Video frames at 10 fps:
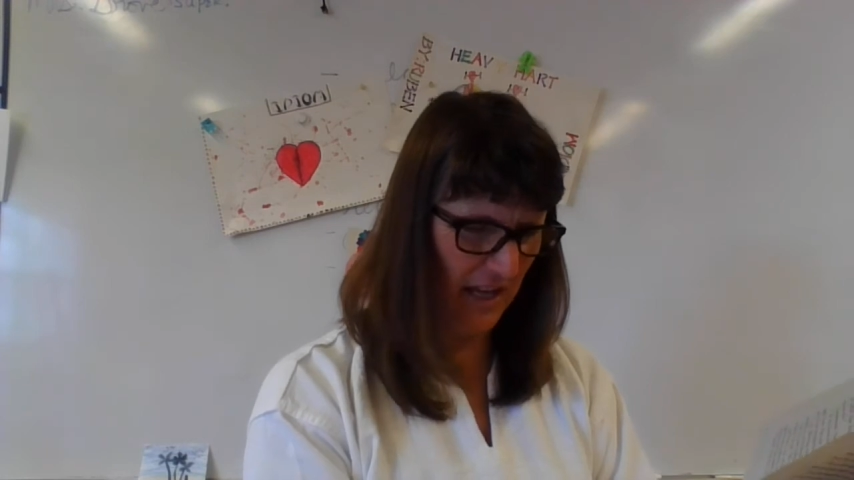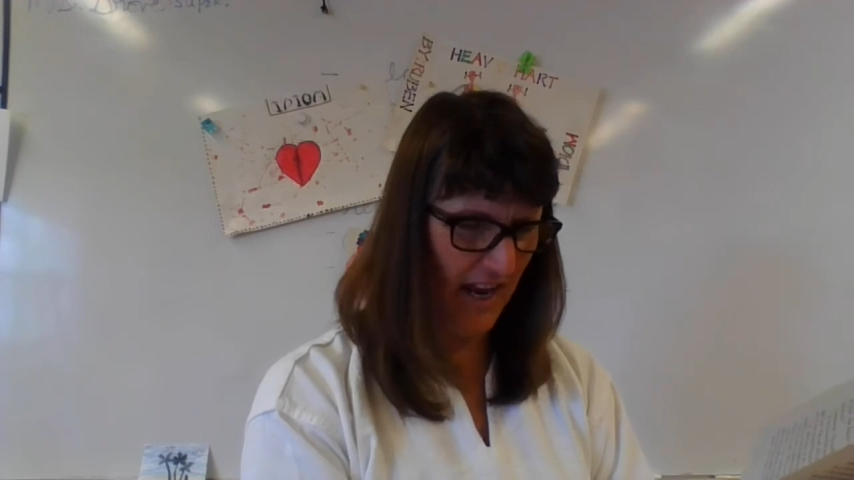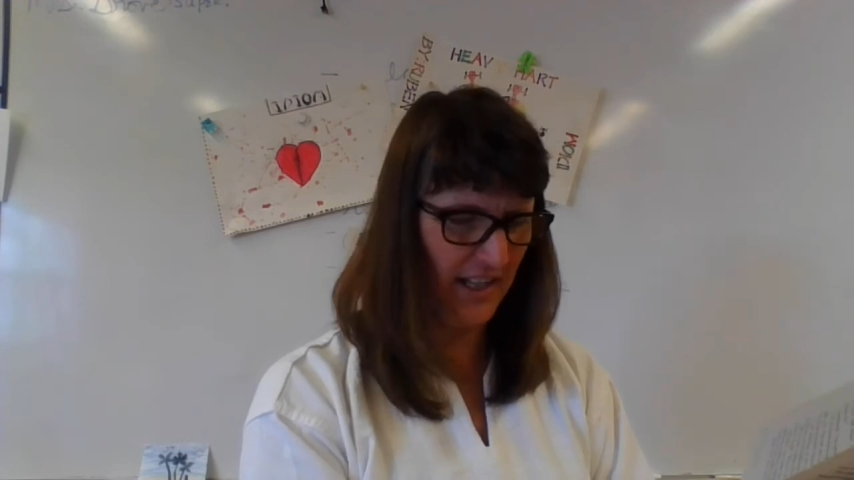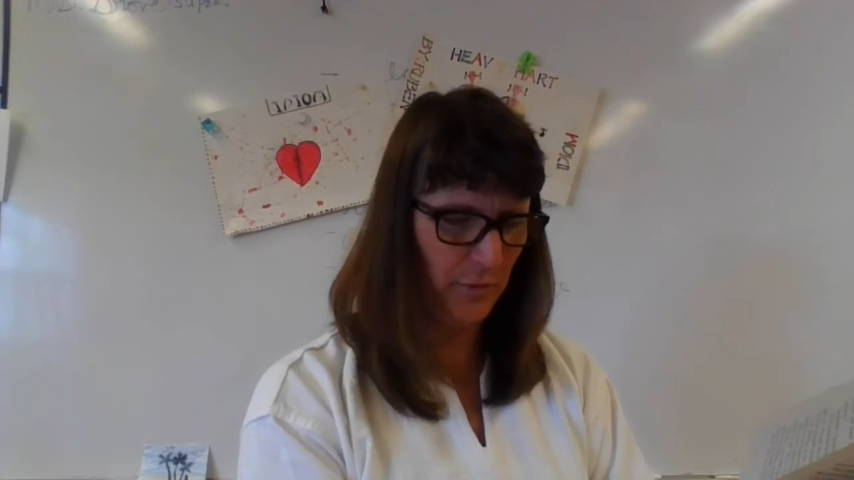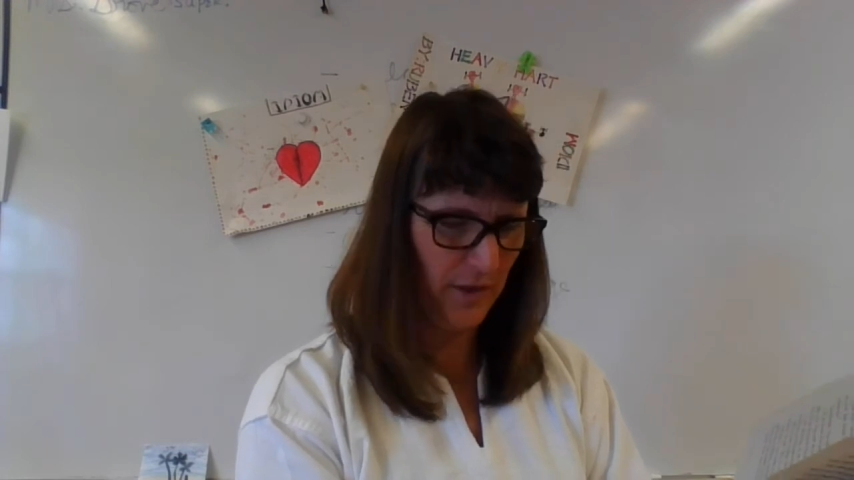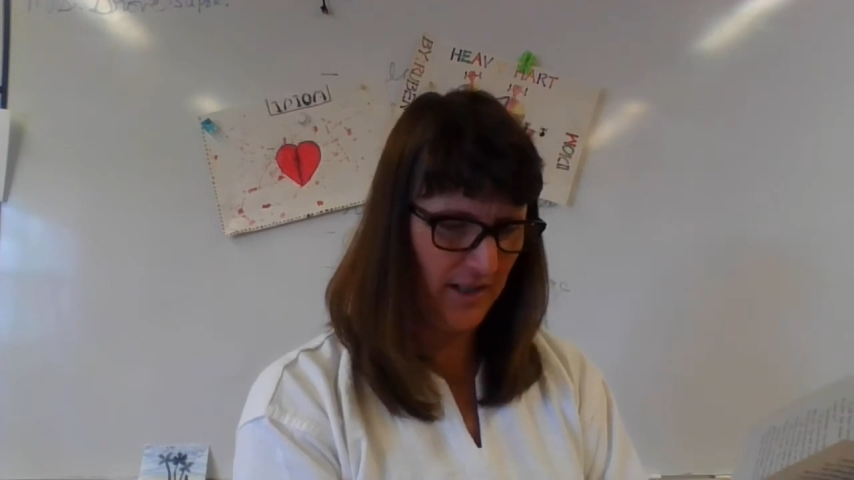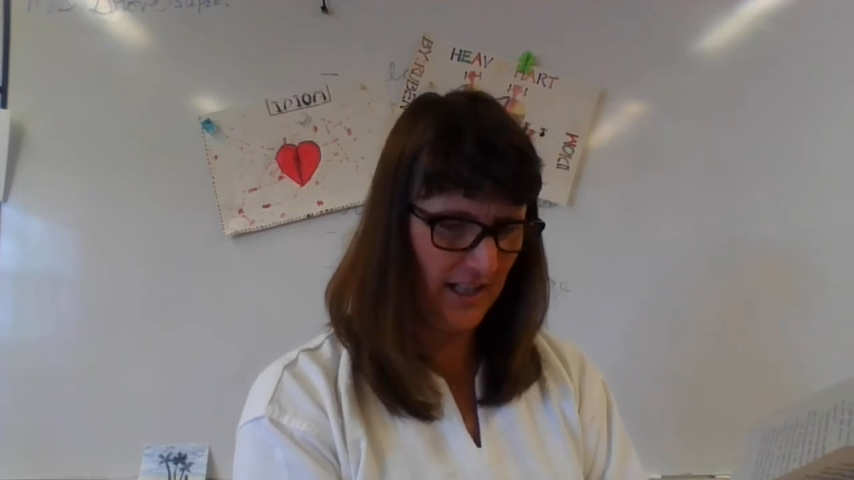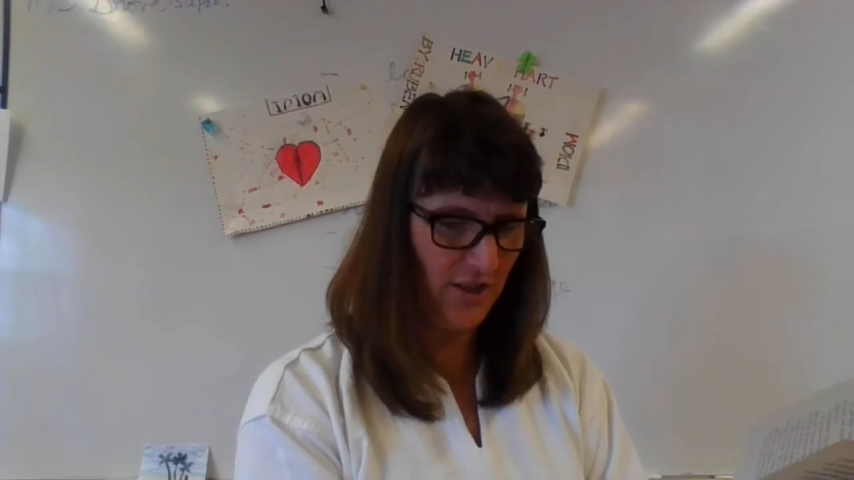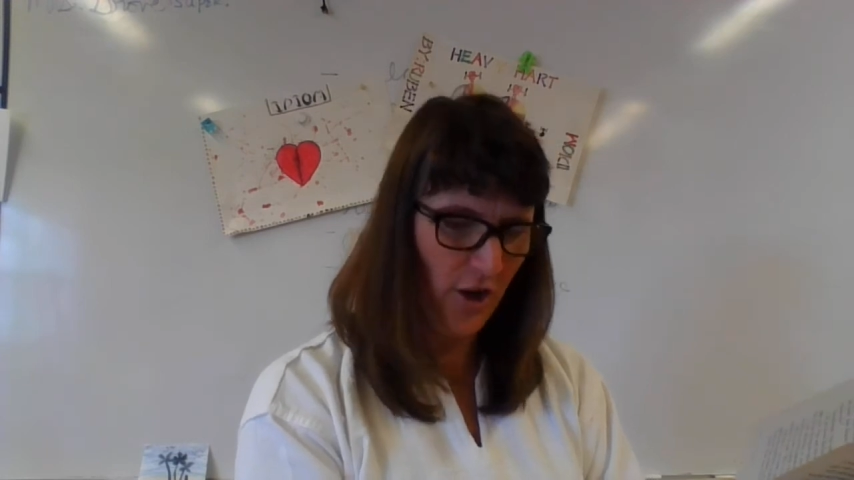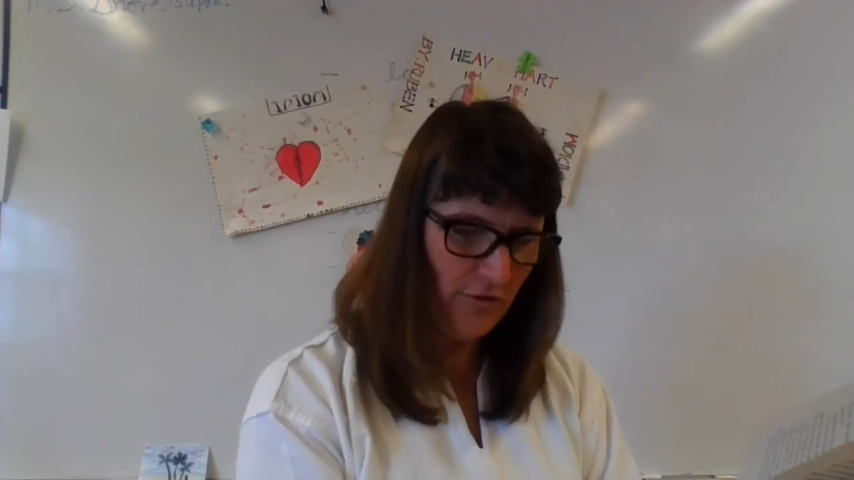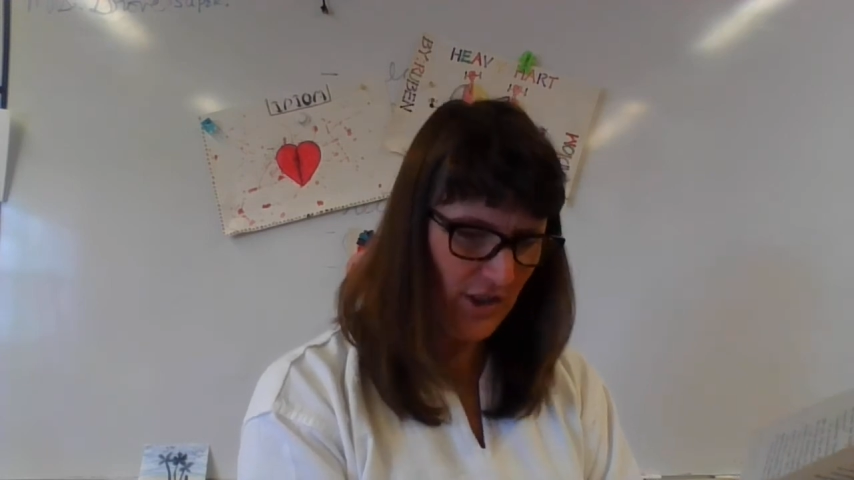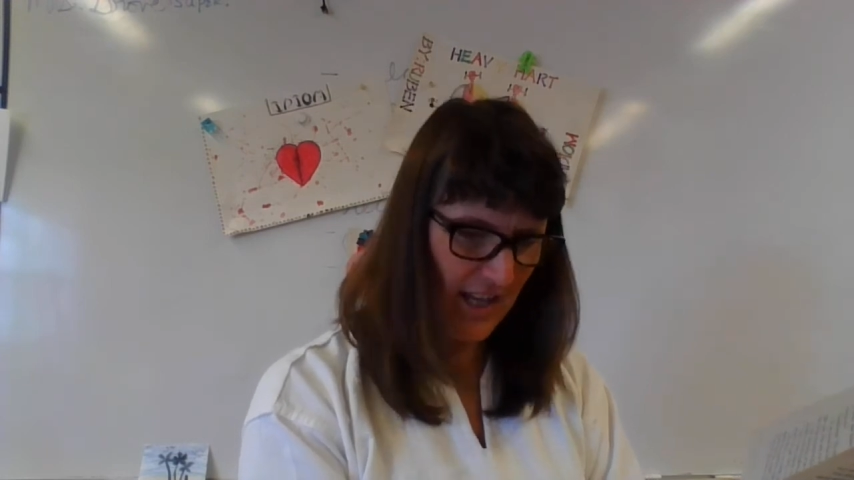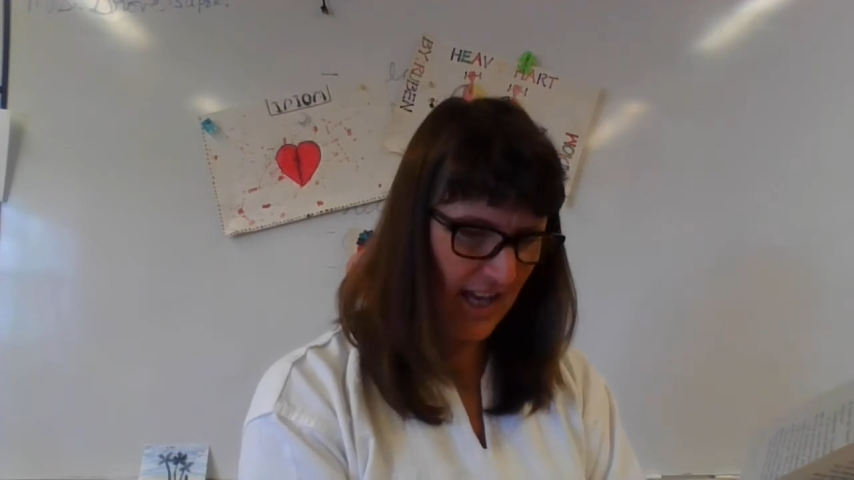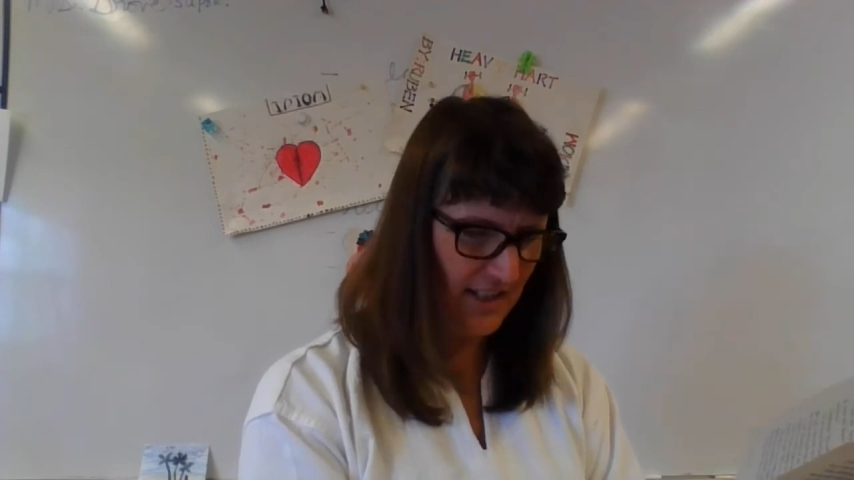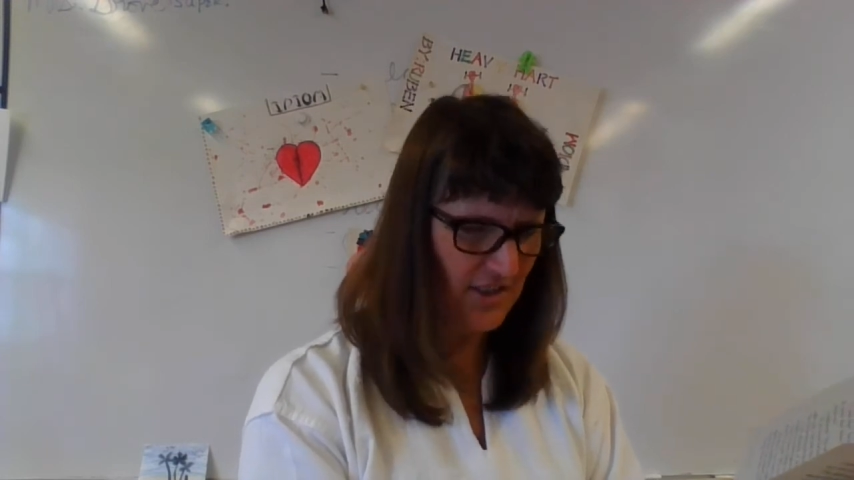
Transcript: anyone. I told you that.